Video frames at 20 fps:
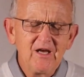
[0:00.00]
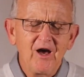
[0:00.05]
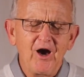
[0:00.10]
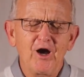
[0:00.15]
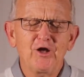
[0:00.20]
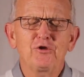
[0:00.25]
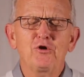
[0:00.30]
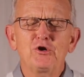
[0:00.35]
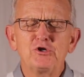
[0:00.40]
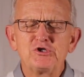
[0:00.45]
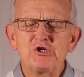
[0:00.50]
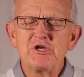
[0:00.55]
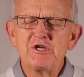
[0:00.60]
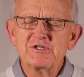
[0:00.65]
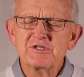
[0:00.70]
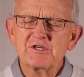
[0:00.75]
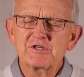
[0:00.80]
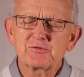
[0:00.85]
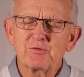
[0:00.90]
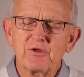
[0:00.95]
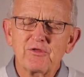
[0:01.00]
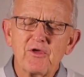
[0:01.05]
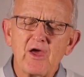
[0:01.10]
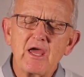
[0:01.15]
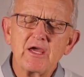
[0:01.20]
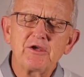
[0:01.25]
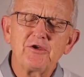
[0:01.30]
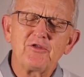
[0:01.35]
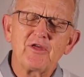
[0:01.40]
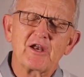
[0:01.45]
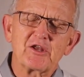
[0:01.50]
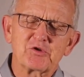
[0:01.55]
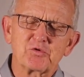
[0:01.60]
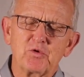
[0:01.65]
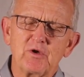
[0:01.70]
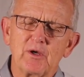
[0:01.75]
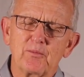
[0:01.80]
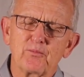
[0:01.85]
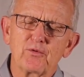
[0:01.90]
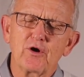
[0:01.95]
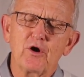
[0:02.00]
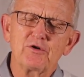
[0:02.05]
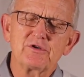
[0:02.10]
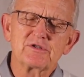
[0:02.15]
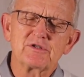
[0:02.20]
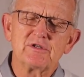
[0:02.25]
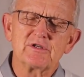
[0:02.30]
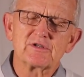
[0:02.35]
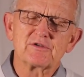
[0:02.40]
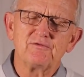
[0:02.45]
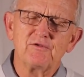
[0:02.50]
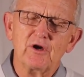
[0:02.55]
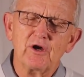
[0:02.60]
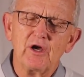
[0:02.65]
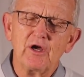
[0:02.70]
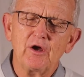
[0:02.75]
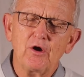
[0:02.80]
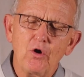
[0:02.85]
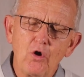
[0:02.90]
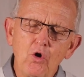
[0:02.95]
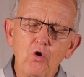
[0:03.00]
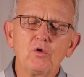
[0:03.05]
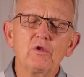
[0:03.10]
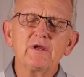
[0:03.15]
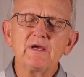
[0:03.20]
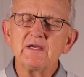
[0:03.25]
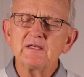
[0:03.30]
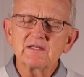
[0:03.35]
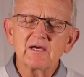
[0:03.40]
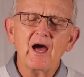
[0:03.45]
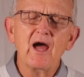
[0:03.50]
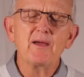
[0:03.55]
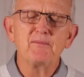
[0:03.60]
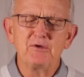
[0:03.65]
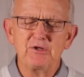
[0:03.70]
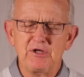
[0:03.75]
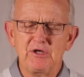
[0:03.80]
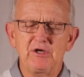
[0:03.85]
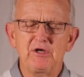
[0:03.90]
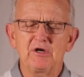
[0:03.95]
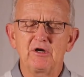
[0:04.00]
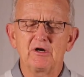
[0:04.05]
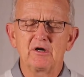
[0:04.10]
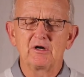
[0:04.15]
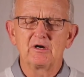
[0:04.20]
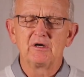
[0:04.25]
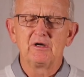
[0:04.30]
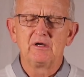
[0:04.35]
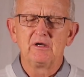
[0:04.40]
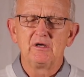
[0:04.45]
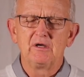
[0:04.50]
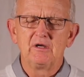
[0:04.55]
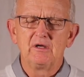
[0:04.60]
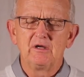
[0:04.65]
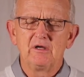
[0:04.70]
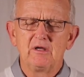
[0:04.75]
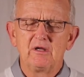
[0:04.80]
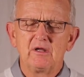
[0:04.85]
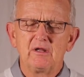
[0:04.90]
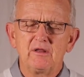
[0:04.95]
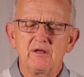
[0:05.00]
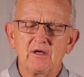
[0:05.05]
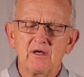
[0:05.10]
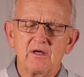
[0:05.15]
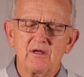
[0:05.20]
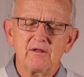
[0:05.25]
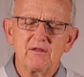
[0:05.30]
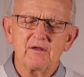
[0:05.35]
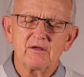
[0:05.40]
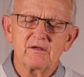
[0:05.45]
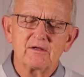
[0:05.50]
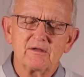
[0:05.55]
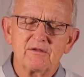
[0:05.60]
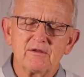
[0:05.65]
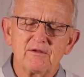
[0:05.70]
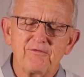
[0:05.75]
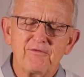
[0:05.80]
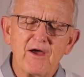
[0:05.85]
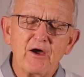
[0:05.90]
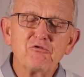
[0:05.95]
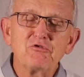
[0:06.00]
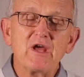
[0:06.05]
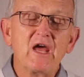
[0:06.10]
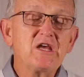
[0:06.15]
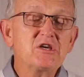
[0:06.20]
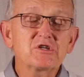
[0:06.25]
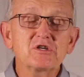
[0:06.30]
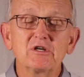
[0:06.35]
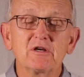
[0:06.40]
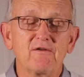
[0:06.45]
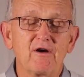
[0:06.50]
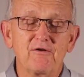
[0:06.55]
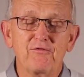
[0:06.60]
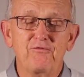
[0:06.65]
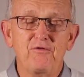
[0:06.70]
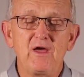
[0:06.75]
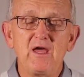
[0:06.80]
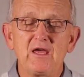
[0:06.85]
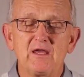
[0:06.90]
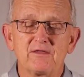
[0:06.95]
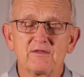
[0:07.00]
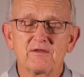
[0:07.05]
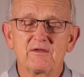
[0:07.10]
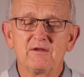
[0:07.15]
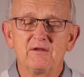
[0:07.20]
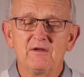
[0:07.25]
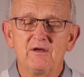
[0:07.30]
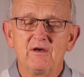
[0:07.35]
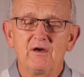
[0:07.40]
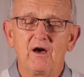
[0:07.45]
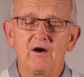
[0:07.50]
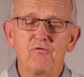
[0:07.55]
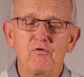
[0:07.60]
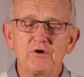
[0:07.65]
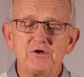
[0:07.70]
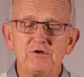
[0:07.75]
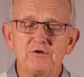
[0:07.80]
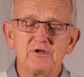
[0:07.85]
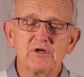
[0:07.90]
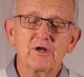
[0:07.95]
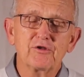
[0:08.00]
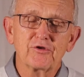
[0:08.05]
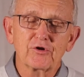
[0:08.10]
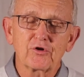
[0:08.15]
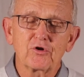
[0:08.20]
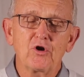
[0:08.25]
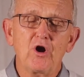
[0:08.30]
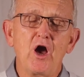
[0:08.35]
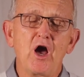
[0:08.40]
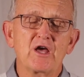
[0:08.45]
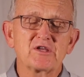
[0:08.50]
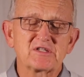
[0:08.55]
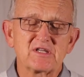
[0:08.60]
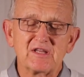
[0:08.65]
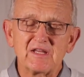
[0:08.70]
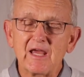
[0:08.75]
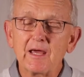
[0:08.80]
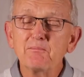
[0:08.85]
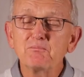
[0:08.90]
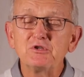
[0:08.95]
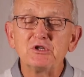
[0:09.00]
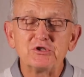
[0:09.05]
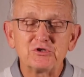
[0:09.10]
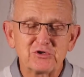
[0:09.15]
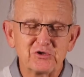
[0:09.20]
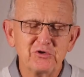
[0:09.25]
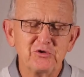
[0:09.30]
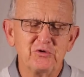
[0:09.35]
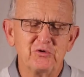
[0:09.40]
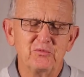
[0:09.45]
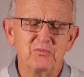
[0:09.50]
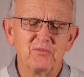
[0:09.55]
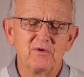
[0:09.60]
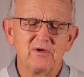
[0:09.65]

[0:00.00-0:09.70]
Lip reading: Our Lord Jesus, we thank you that as we approach this very holy time of the year, the foundation of our faith, of what you did on the cross and the empty tomb,